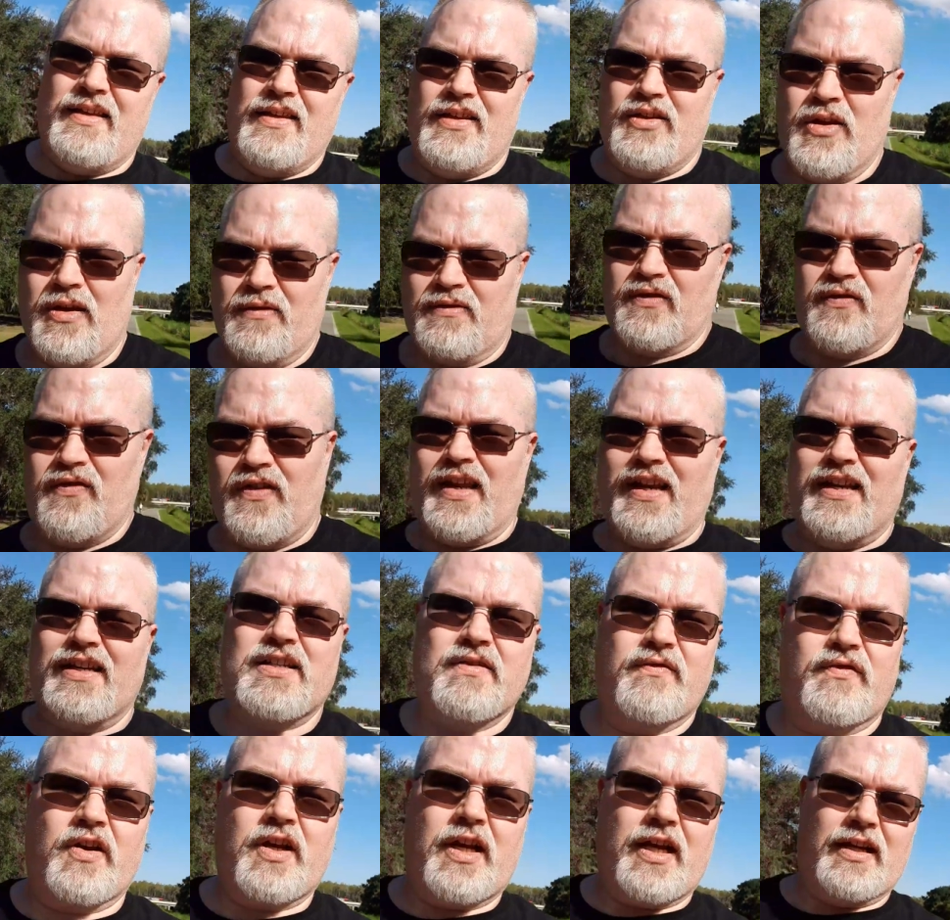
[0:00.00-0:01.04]
you have to fight a
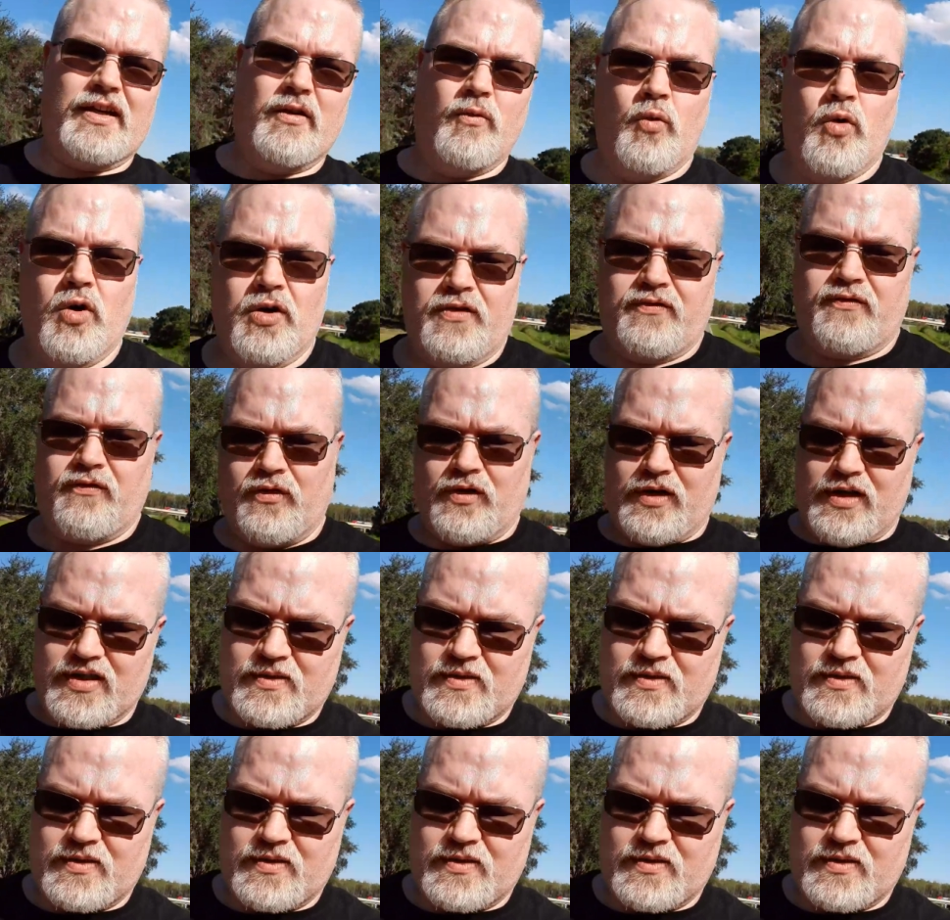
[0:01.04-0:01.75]
different kind of war to free